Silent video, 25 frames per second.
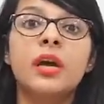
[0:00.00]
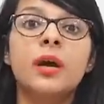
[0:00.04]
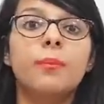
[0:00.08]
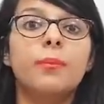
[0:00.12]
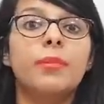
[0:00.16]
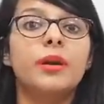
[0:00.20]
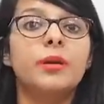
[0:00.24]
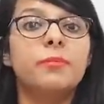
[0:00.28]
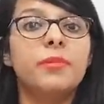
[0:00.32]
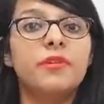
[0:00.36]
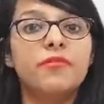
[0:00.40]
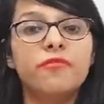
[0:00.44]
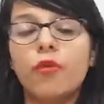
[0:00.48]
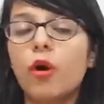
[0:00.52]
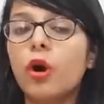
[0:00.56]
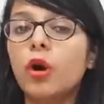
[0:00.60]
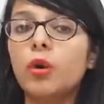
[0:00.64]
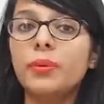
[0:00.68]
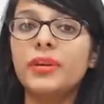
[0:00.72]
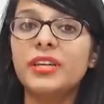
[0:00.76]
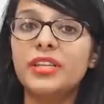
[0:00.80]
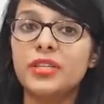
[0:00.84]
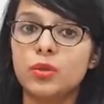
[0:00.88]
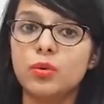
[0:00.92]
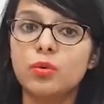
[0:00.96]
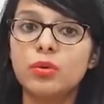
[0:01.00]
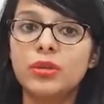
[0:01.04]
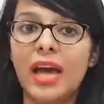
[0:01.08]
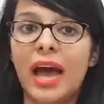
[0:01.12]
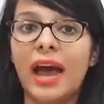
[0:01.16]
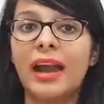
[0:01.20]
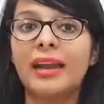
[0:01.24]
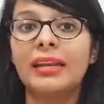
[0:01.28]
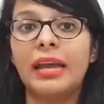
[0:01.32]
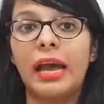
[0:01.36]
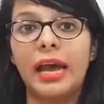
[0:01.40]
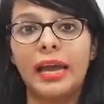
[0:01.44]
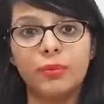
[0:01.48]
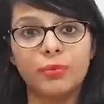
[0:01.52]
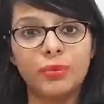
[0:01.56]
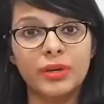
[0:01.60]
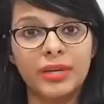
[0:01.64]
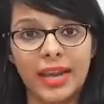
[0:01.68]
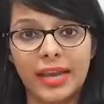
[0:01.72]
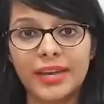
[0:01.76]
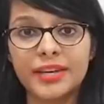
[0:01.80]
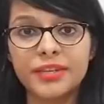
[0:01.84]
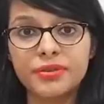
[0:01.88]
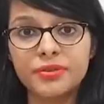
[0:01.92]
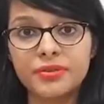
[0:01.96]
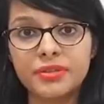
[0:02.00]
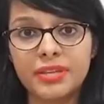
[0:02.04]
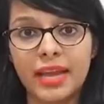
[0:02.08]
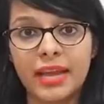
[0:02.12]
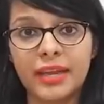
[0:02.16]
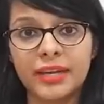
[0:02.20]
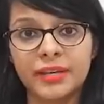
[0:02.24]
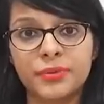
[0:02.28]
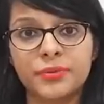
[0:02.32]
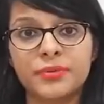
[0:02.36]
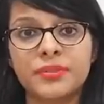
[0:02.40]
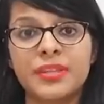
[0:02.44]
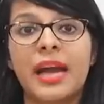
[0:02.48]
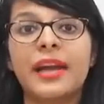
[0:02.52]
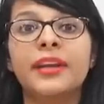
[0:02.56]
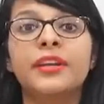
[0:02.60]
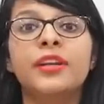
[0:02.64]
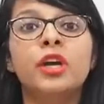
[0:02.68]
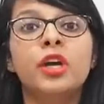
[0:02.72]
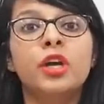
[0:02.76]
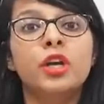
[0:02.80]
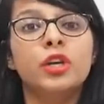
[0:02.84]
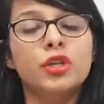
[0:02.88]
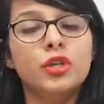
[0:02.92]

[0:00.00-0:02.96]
But before we do that, I would like to tell you that